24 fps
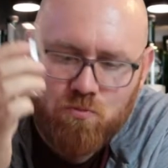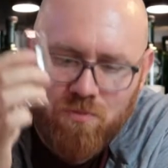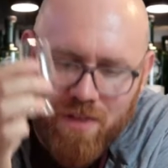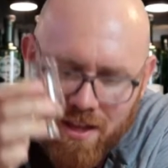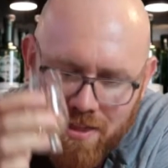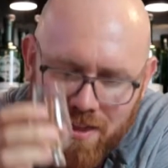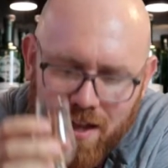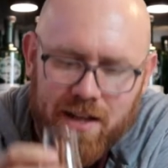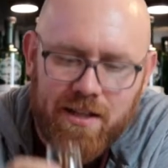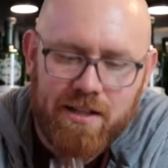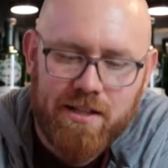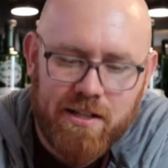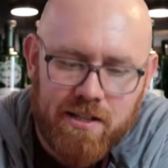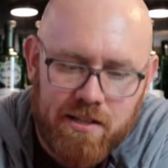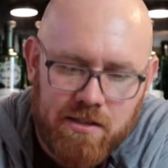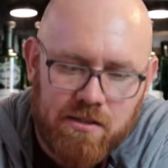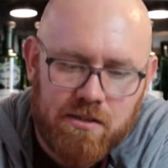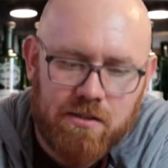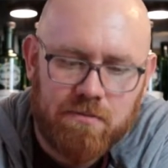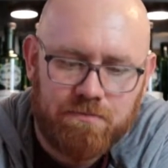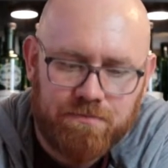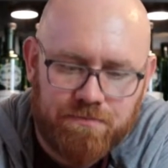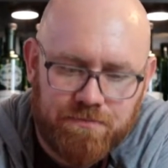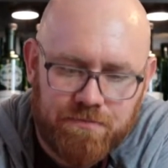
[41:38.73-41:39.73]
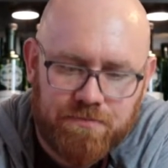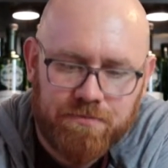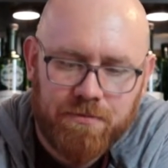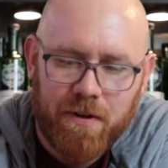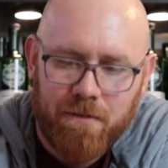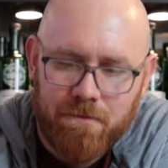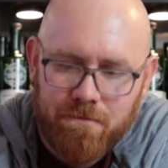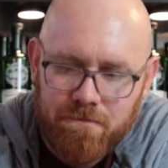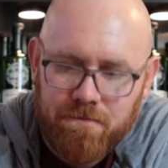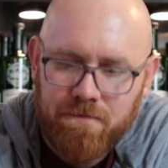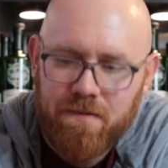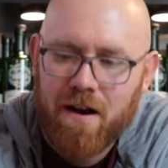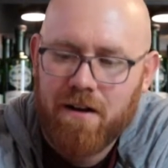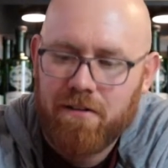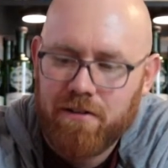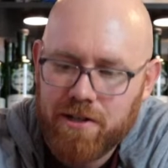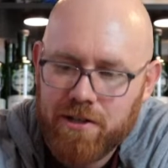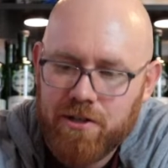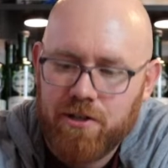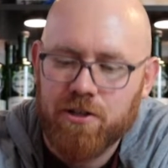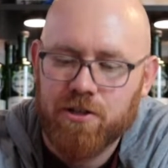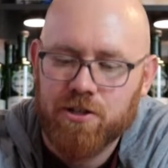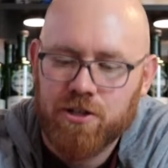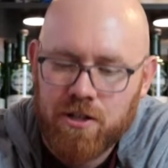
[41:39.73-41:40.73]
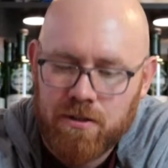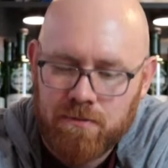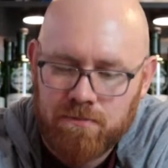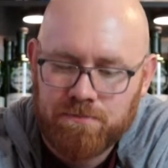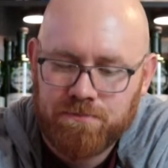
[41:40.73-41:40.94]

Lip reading: That is very good.